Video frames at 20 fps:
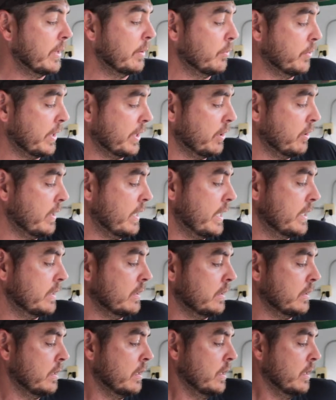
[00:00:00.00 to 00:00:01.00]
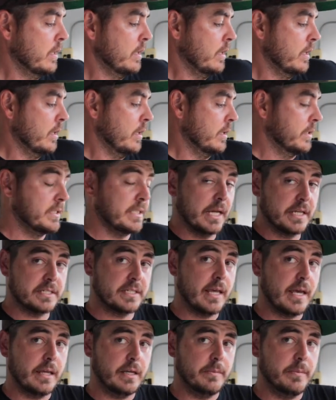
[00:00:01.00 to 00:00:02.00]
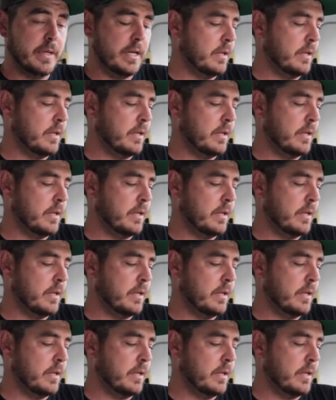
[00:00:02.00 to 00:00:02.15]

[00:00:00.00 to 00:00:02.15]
We're gonna go ahead and test that in a